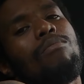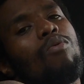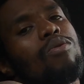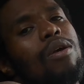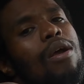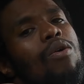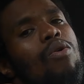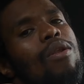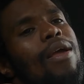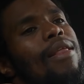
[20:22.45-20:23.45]
the Most High
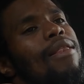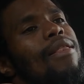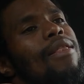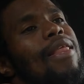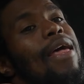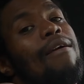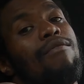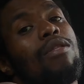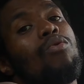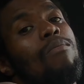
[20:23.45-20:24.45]
God and that
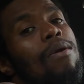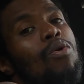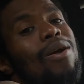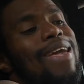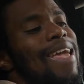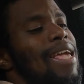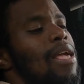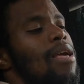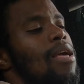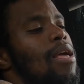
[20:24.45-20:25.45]
everything will be okay.